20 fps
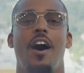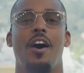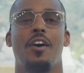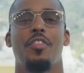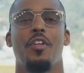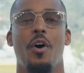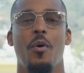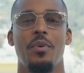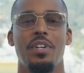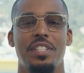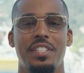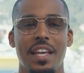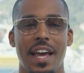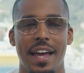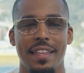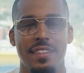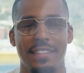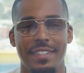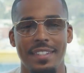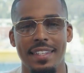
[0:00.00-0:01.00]
Although we're
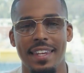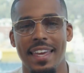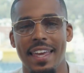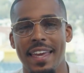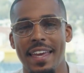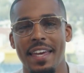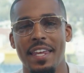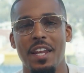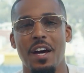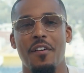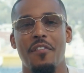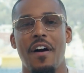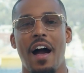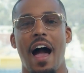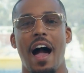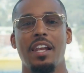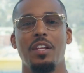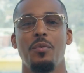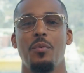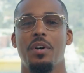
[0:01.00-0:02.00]
sad to see the end of
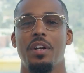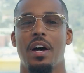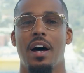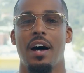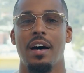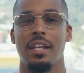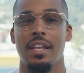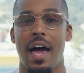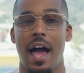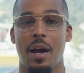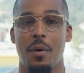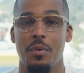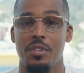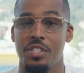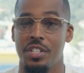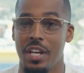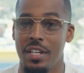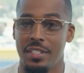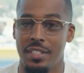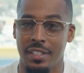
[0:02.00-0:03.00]
Hollywood Unlocked with
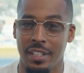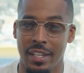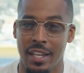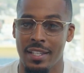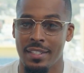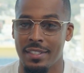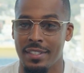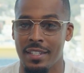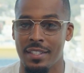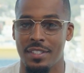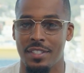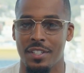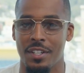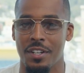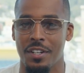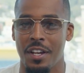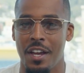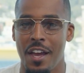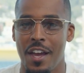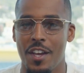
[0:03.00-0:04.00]
Jason Lee
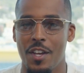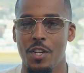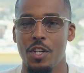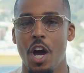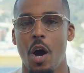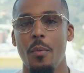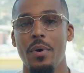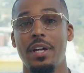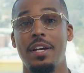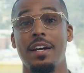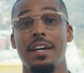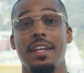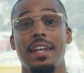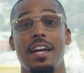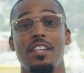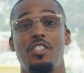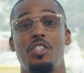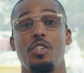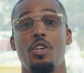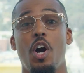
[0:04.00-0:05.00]
Uncensored, you know we couldn't
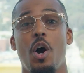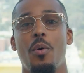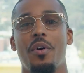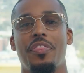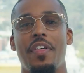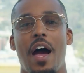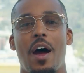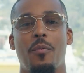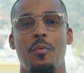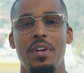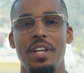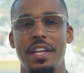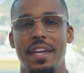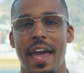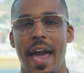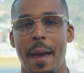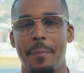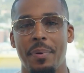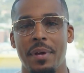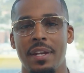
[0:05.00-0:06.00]
let you go without
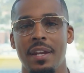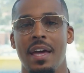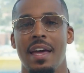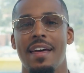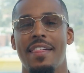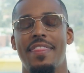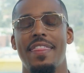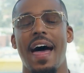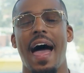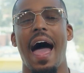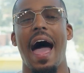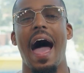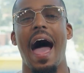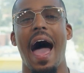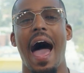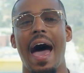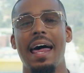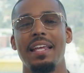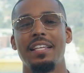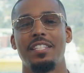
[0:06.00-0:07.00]
recapping the
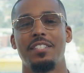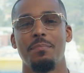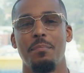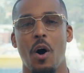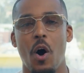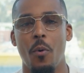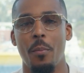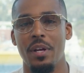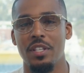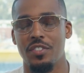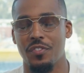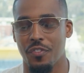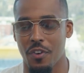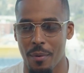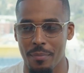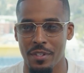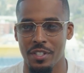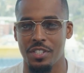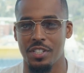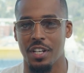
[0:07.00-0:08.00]
hottest moments
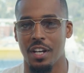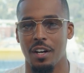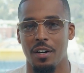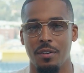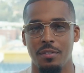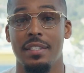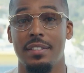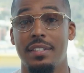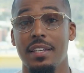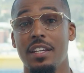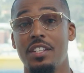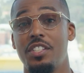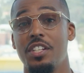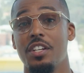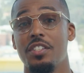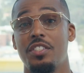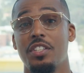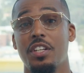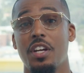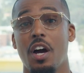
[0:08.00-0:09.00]
from the show. Six
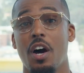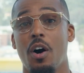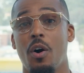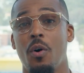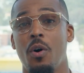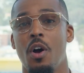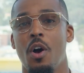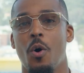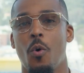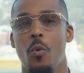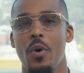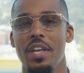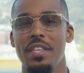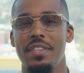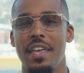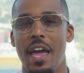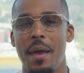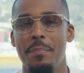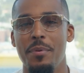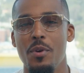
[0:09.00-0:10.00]
years ago, we
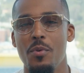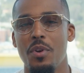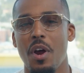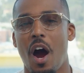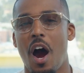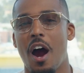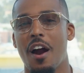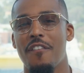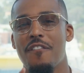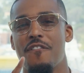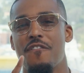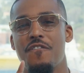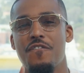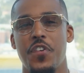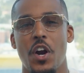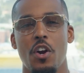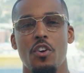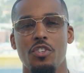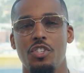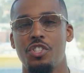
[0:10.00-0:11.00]
debuted our
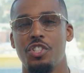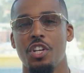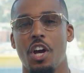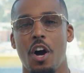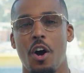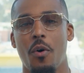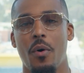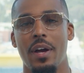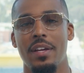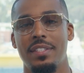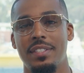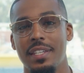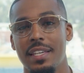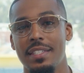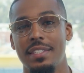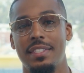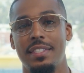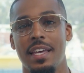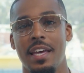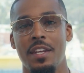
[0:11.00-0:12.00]
first show, and
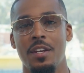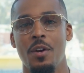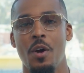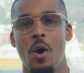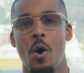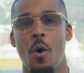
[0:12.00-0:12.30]
since then,